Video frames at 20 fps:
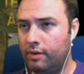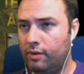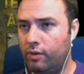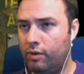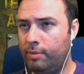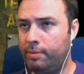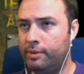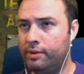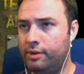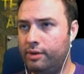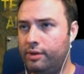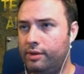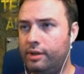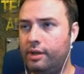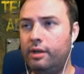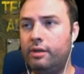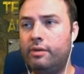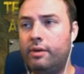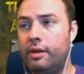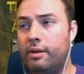What weapons are you
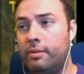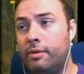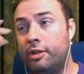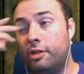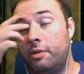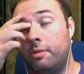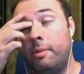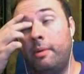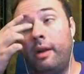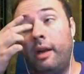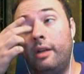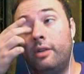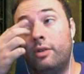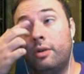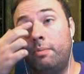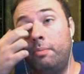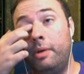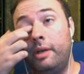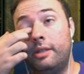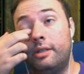skilled with? I'm good with any
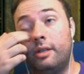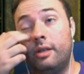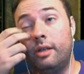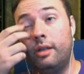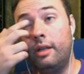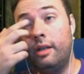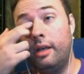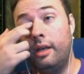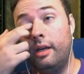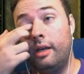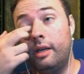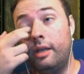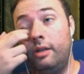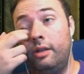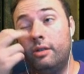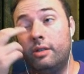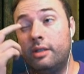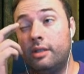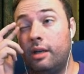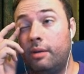sort of pistol, and I can
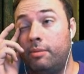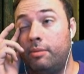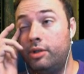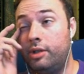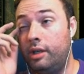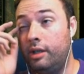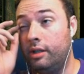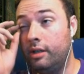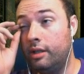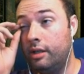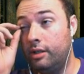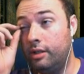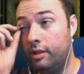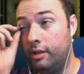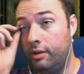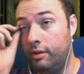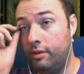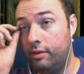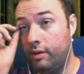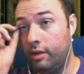use a submachine gun
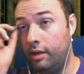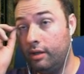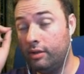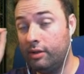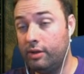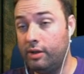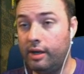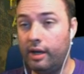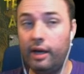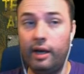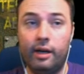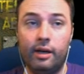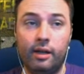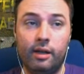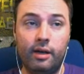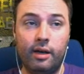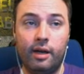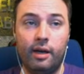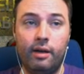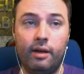too. I also know how to handle
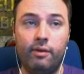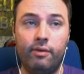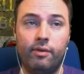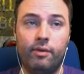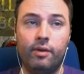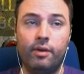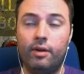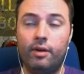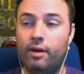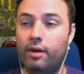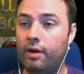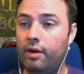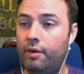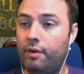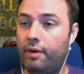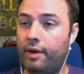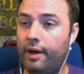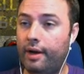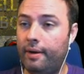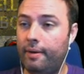a knife.
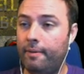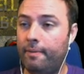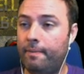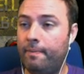Okay.